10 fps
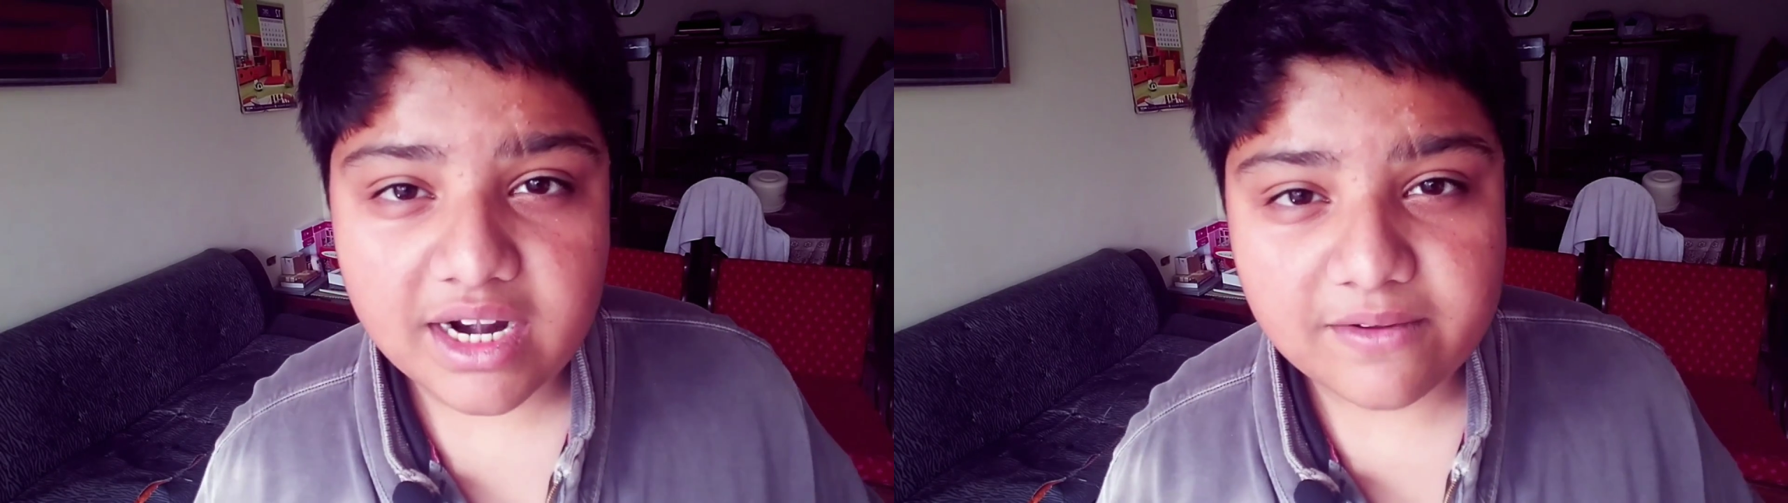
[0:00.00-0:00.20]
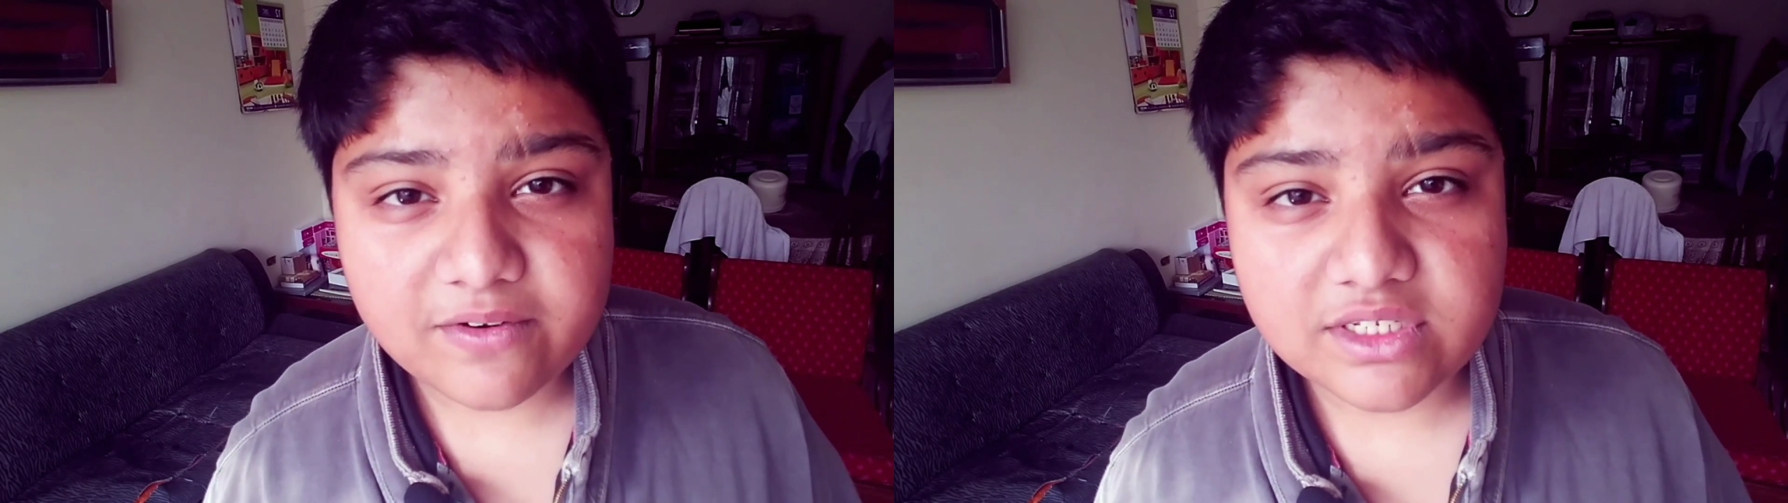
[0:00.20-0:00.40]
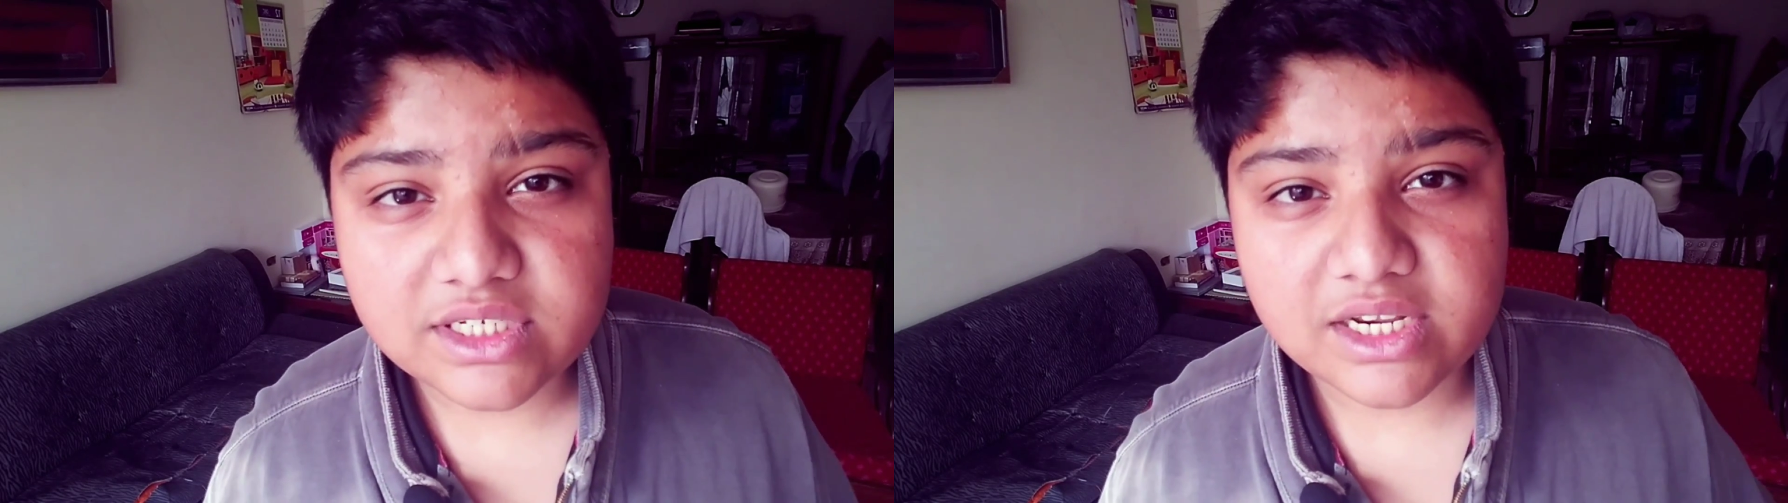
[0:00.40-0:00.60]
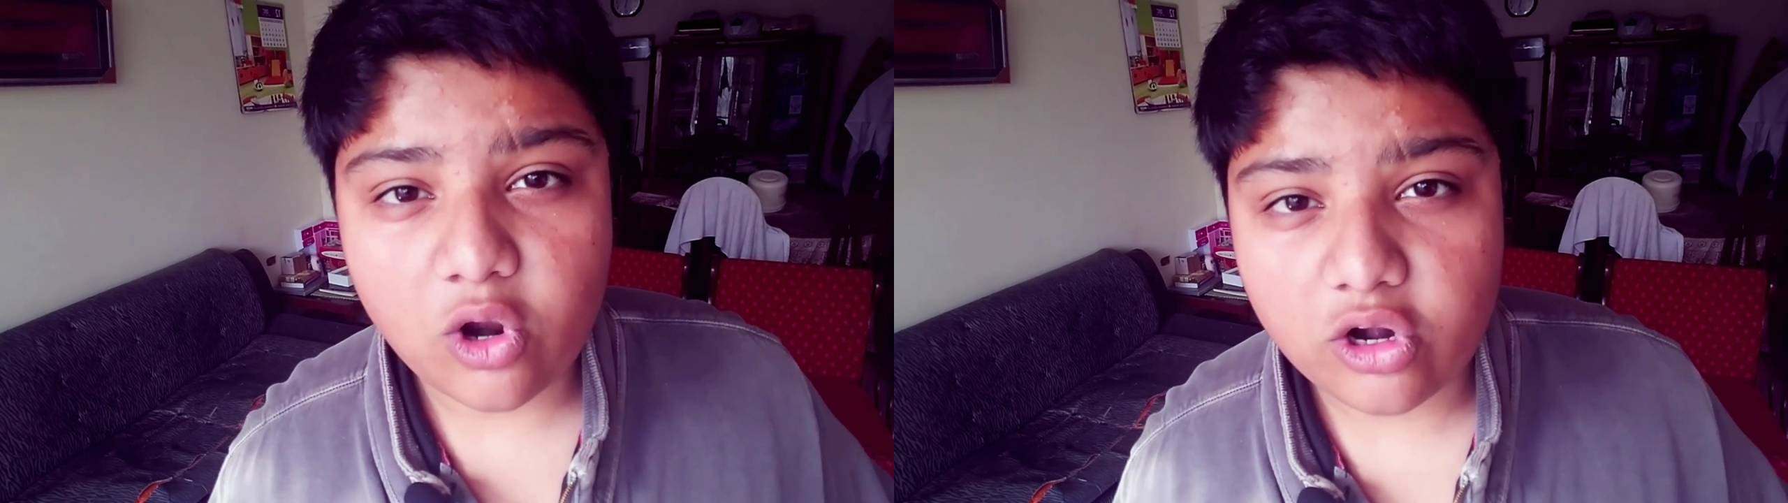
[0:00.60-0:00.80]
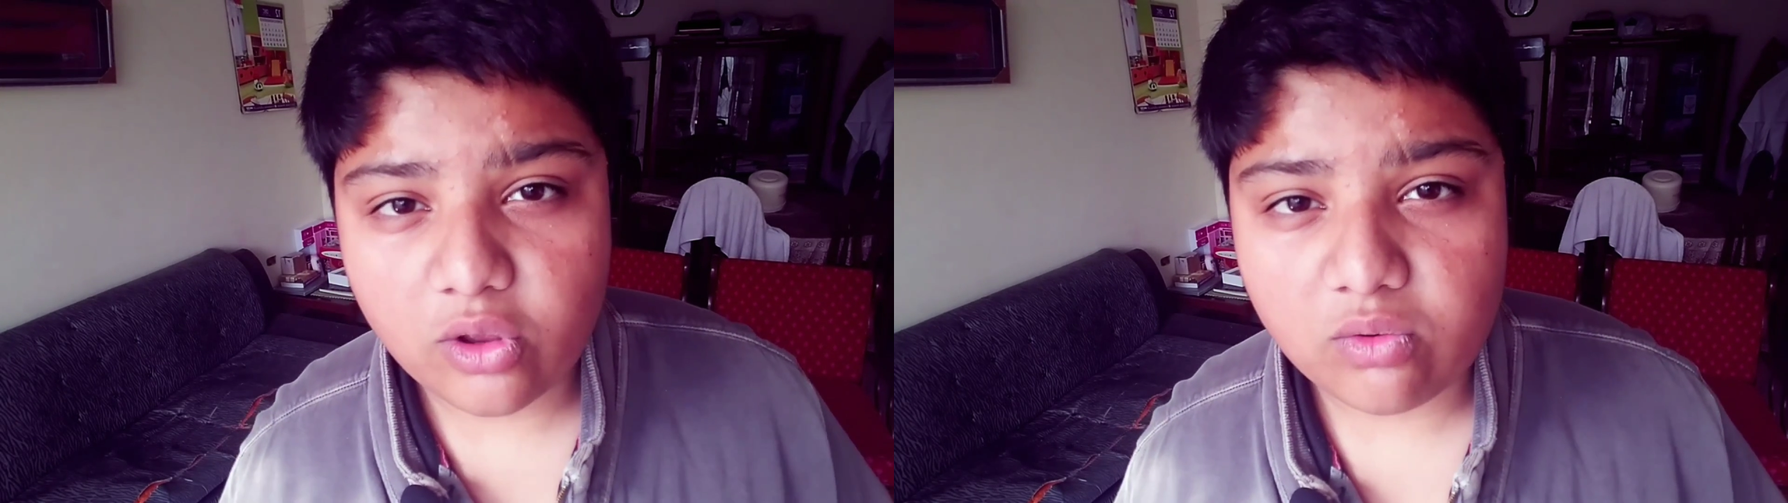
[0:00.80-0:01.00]
a difference
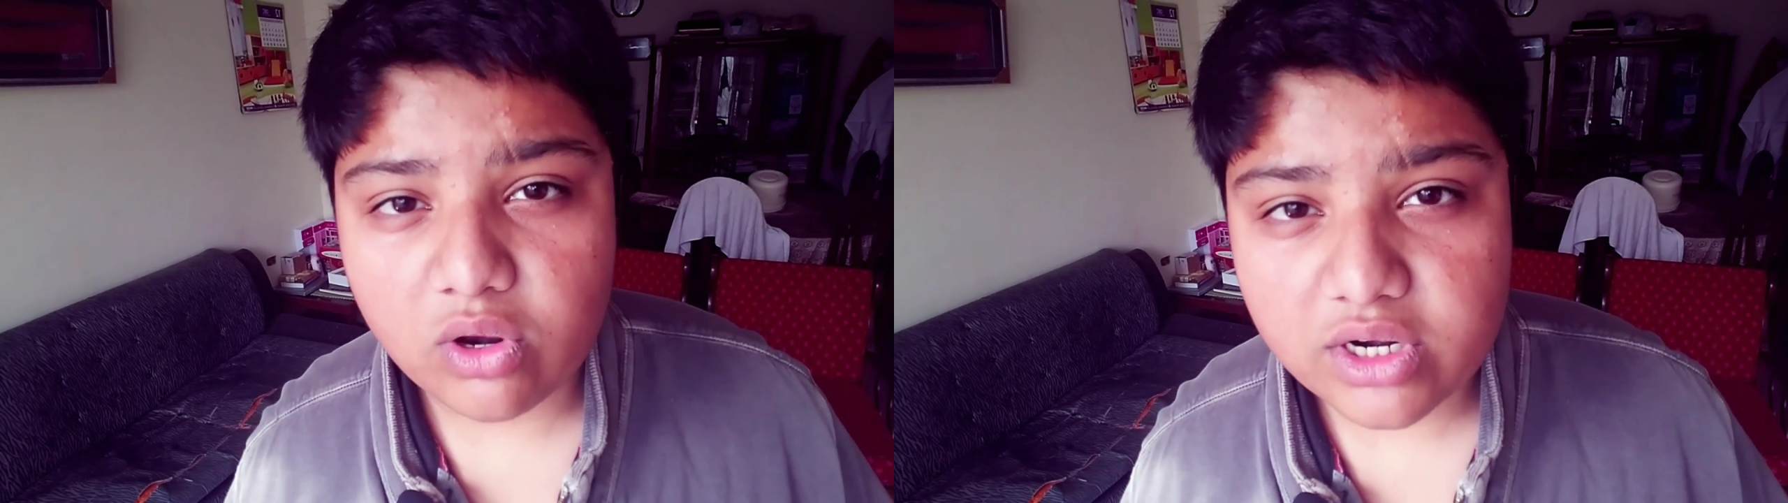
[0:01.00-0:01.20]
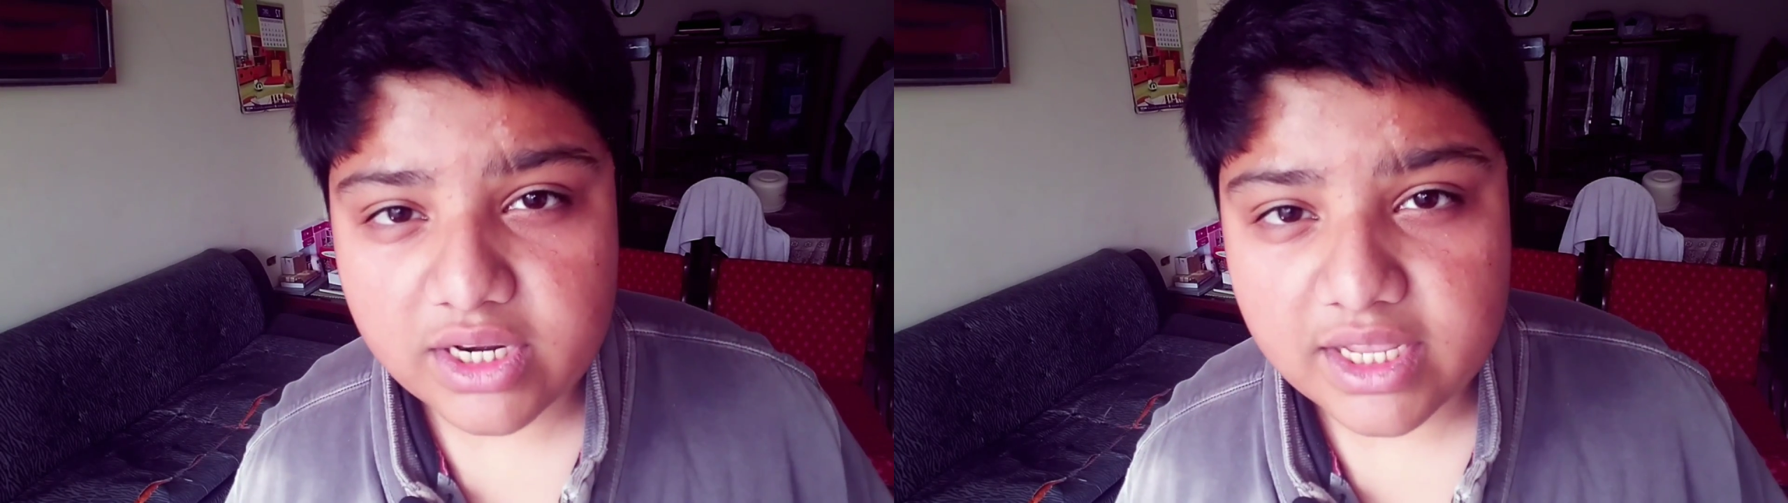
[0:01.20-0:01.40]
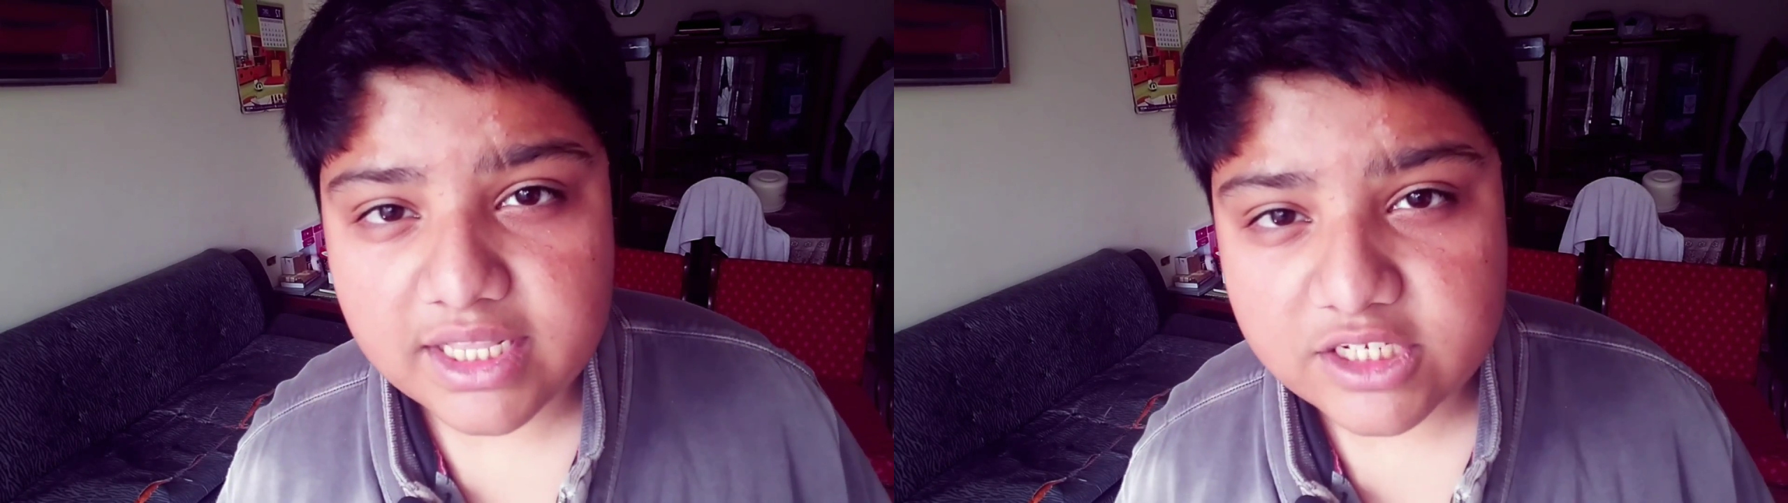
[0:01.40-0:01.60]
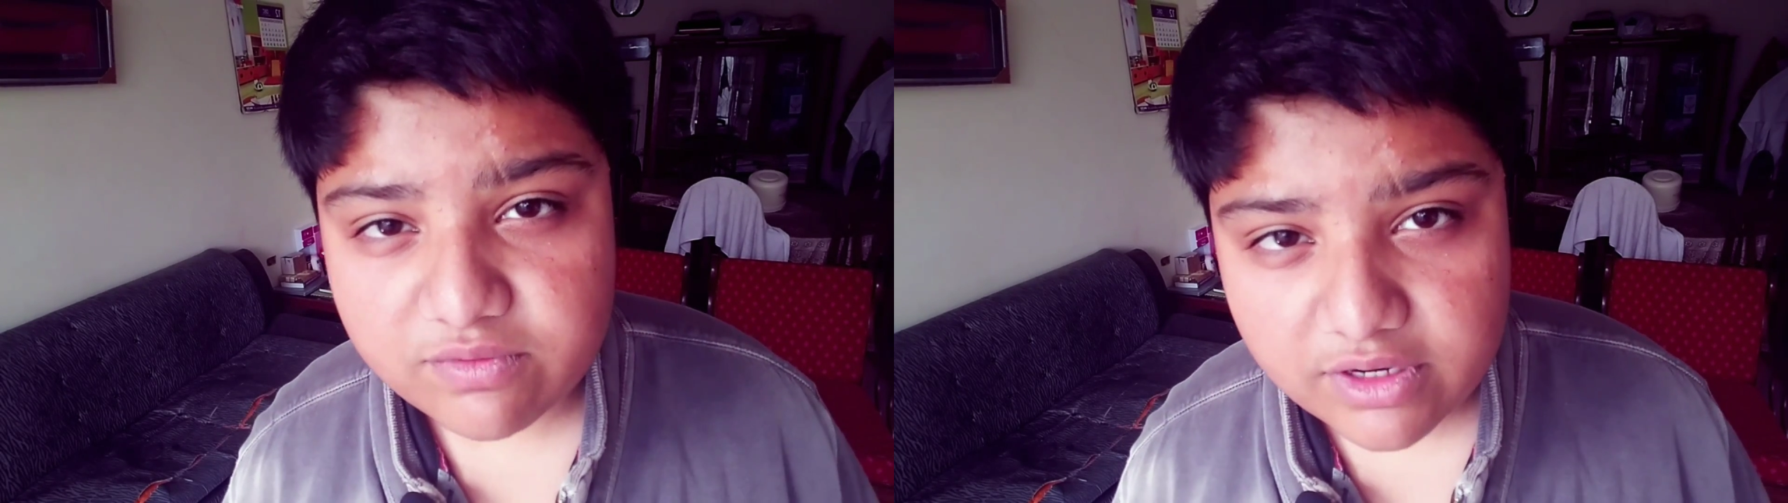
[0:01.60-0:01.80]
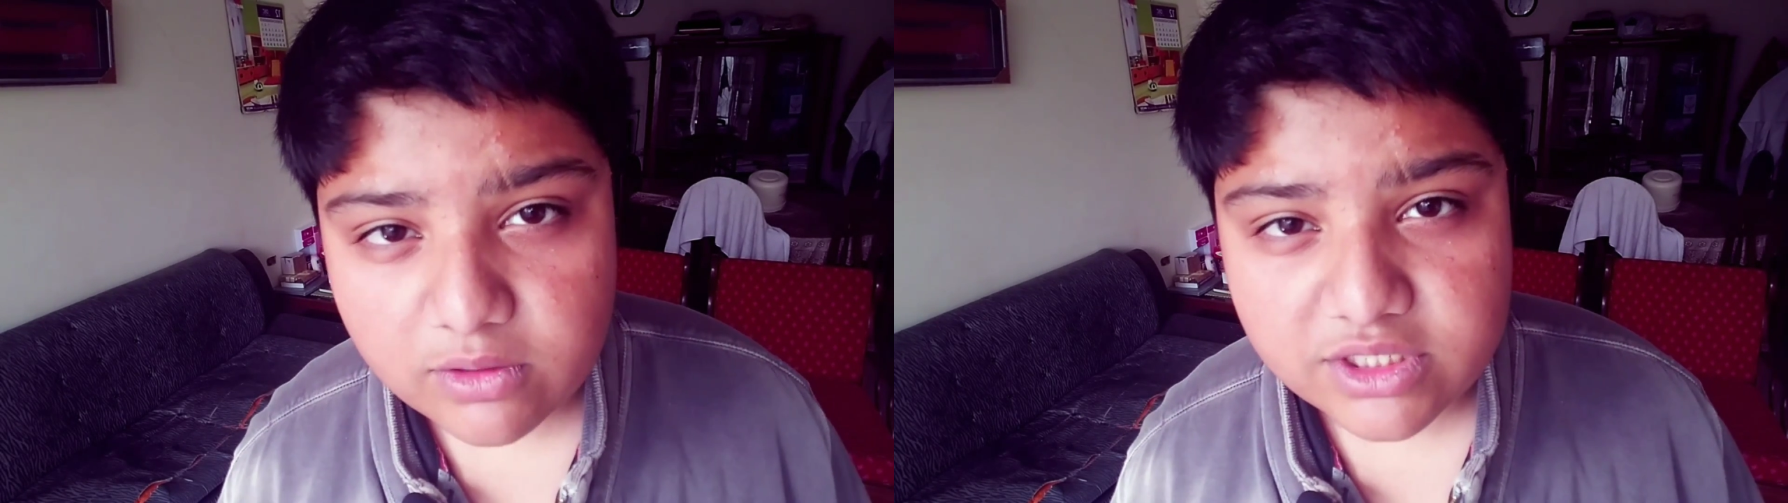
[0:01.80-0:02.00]
in audio quality in
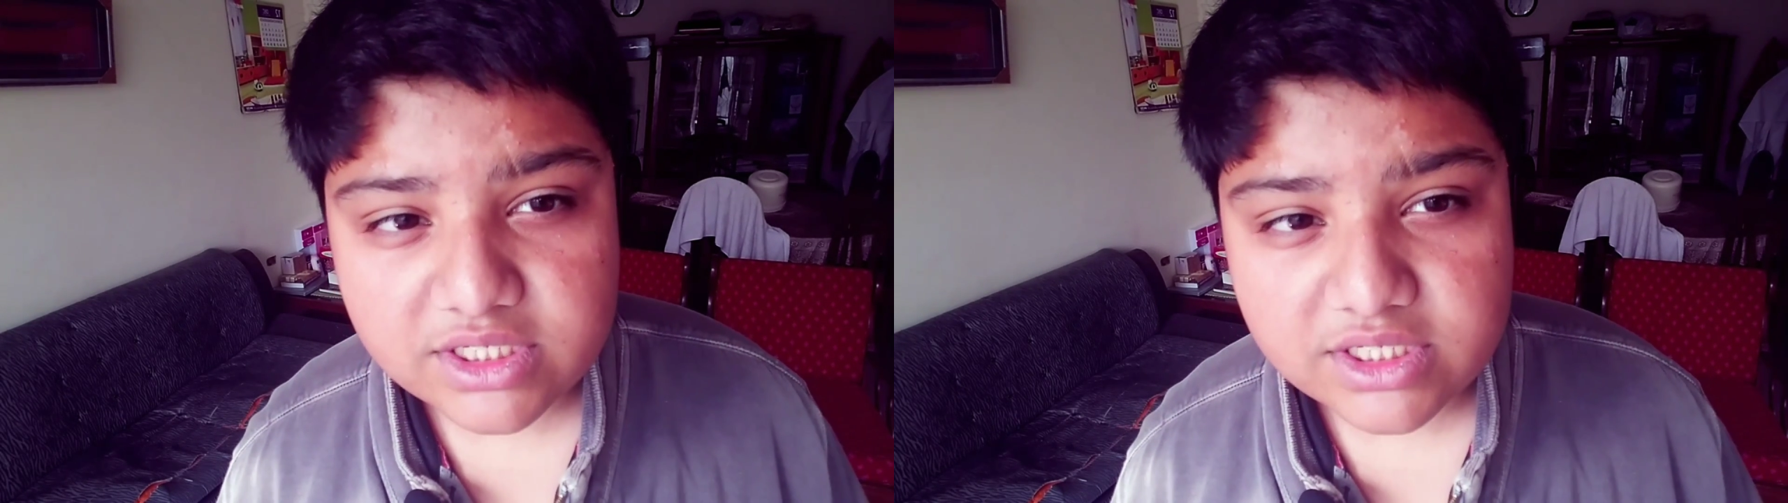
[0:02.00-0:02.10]
this video,